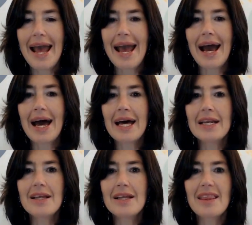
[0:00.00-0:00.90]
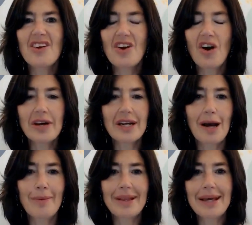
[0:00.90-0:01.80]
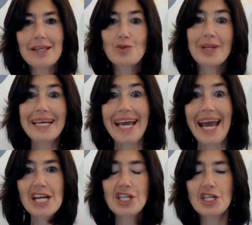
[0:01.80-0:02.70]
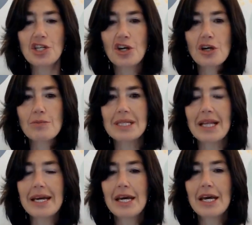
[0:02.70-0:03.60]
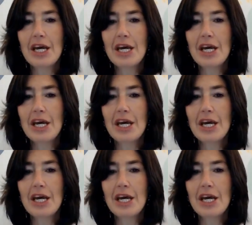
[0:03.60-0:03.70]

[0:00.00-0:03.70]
And they're all going to come with like these really catchy terms like